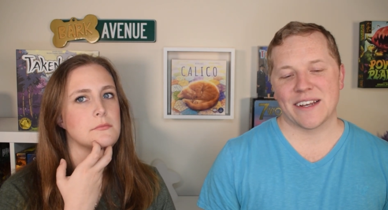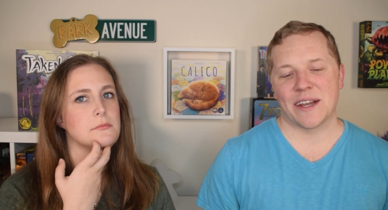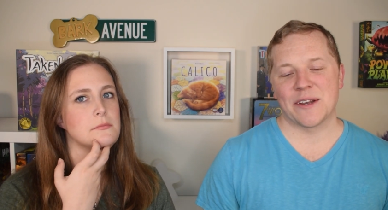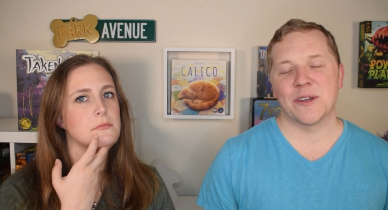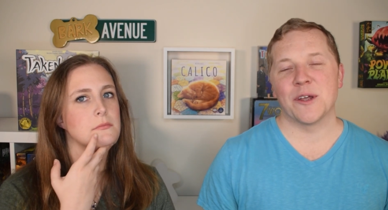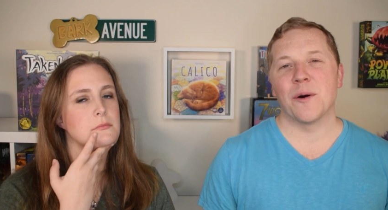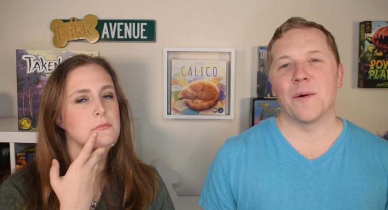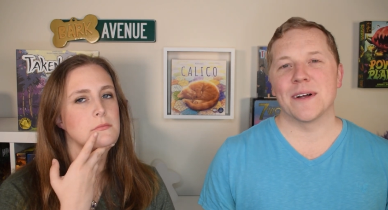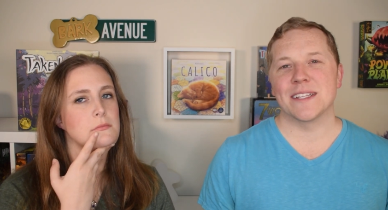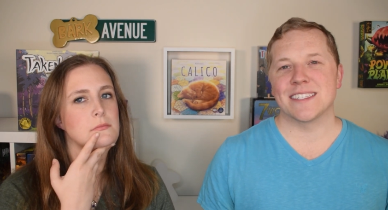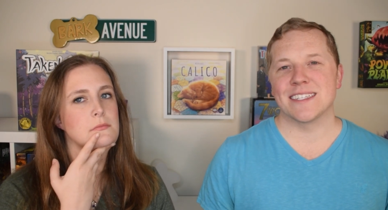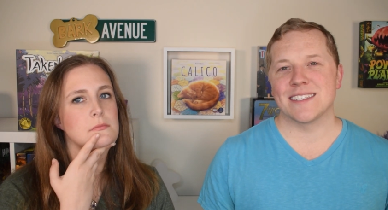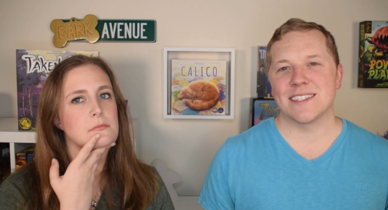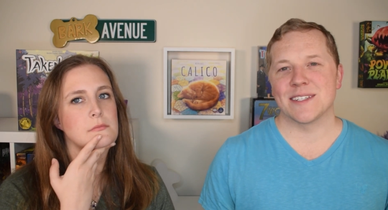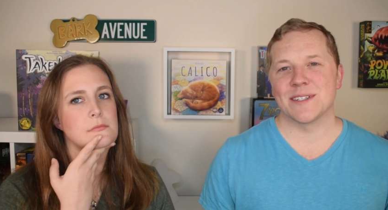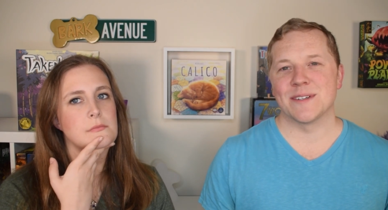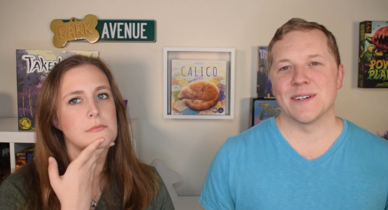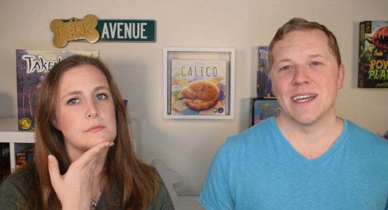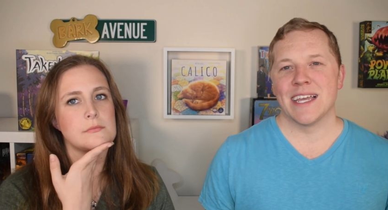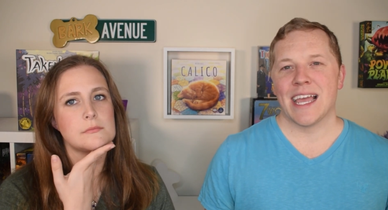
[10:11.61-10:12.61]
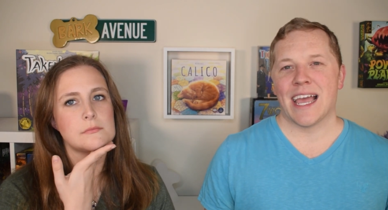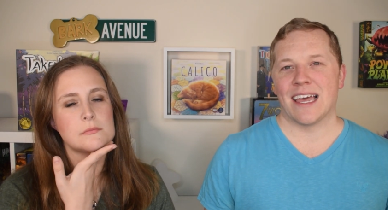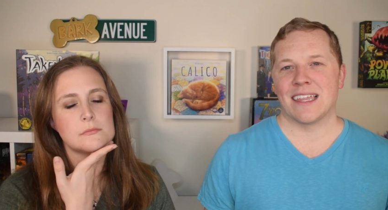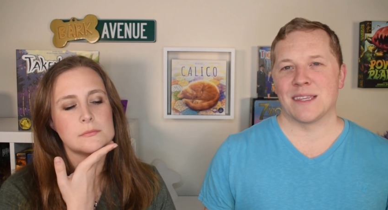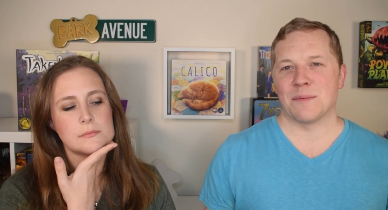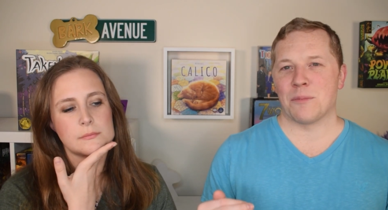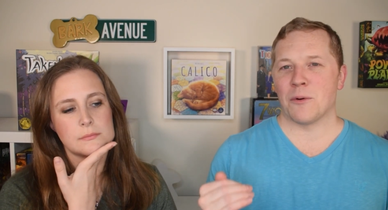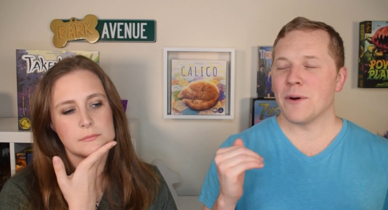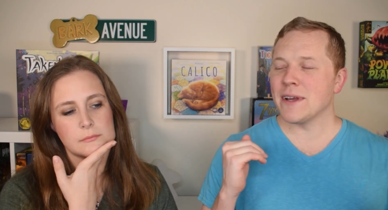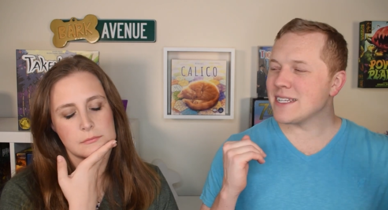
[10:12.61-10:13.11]
Speaker 1: I know what to do and the
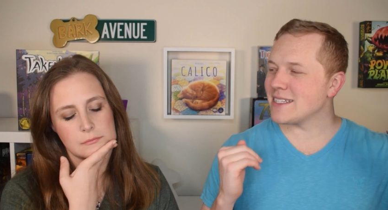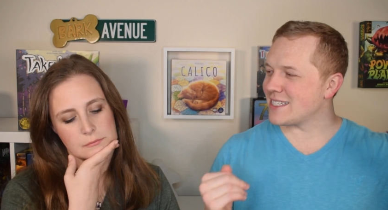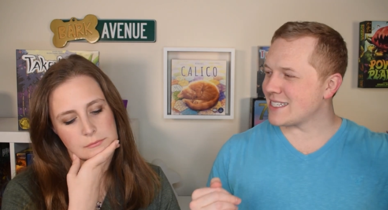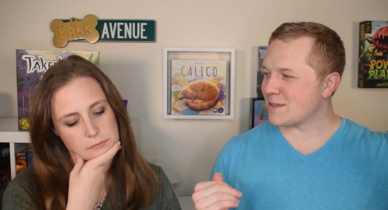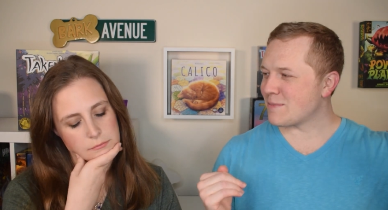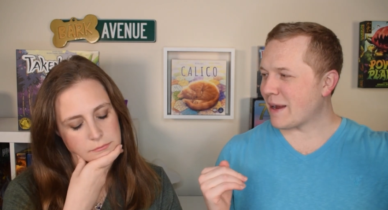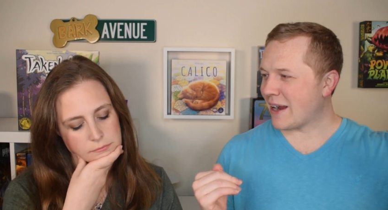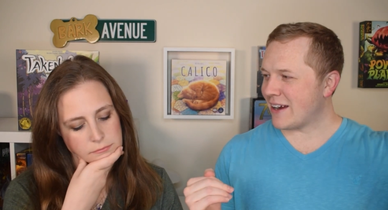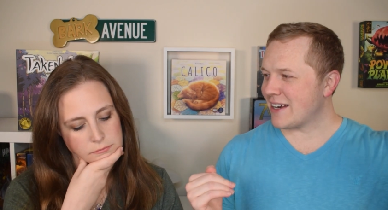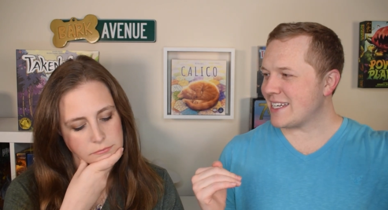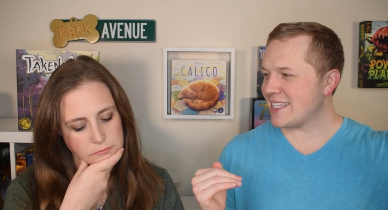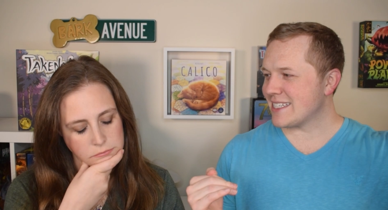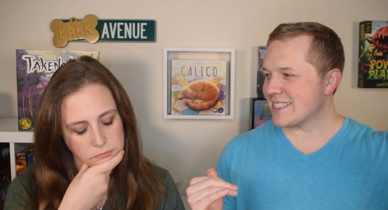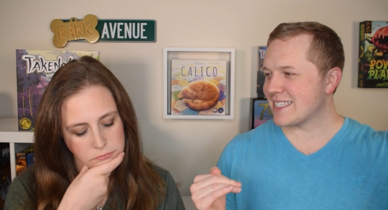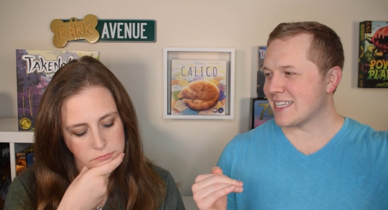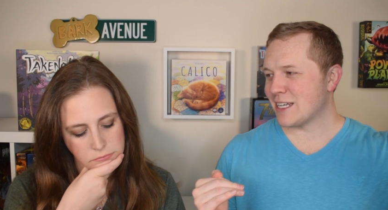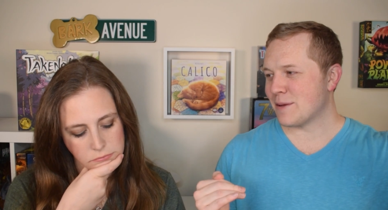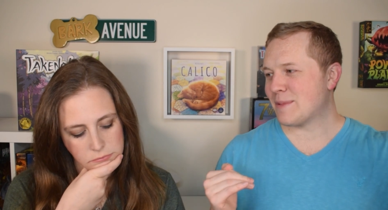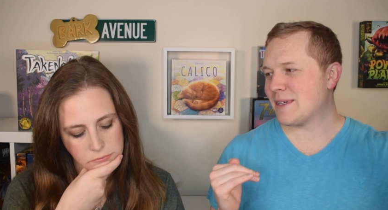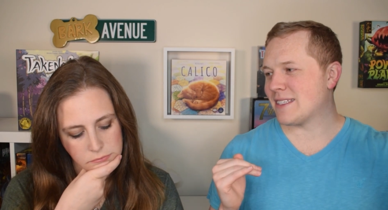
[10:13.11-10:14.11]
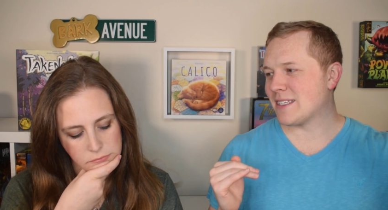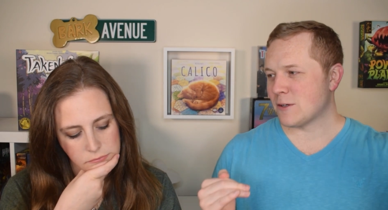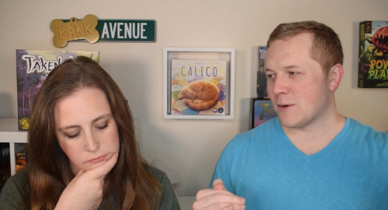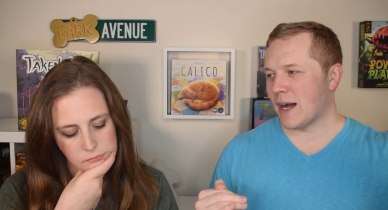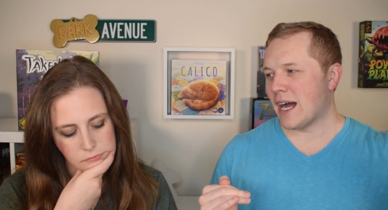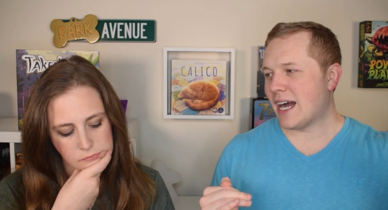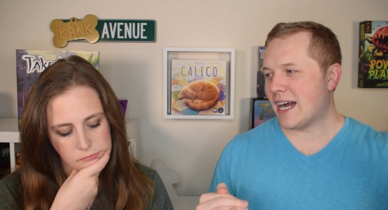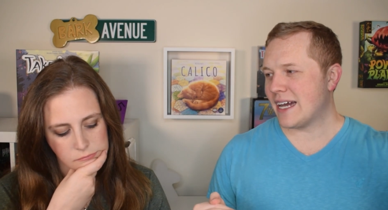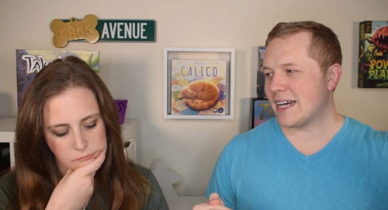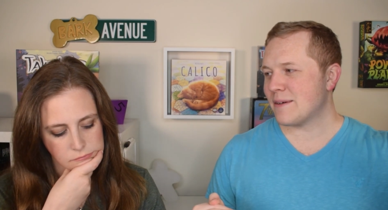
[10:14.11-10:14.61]
point disparity is going to be so
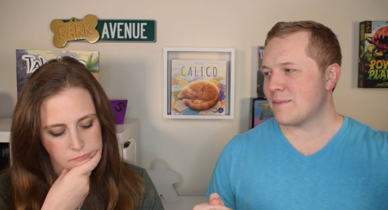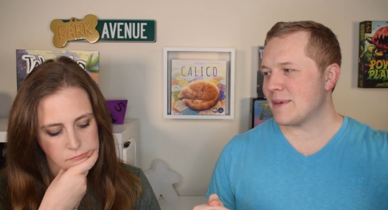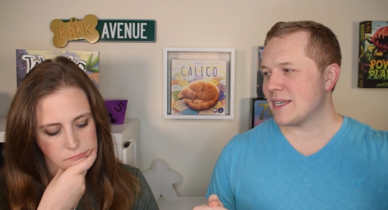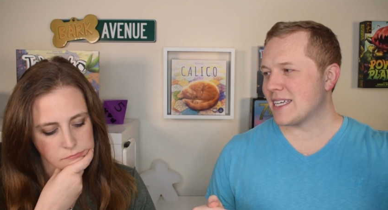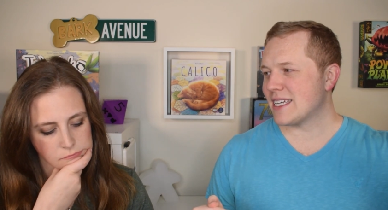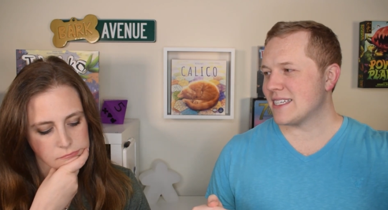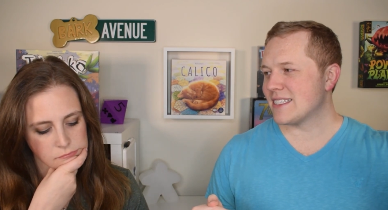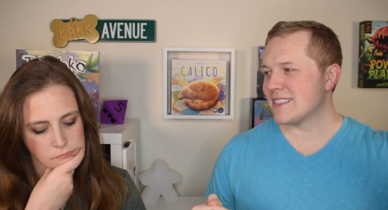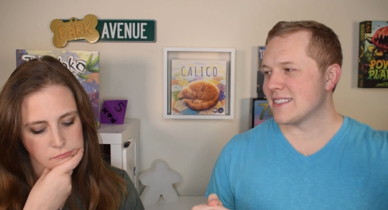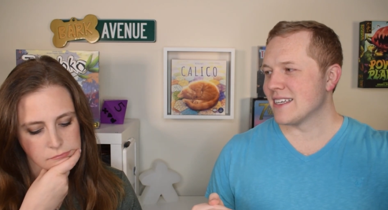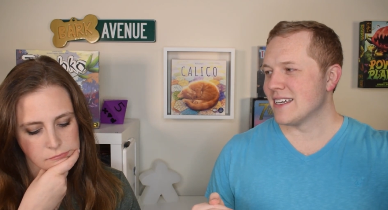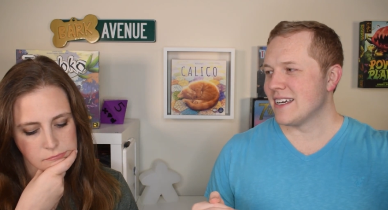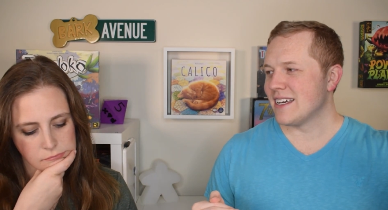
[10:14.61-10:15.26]
high because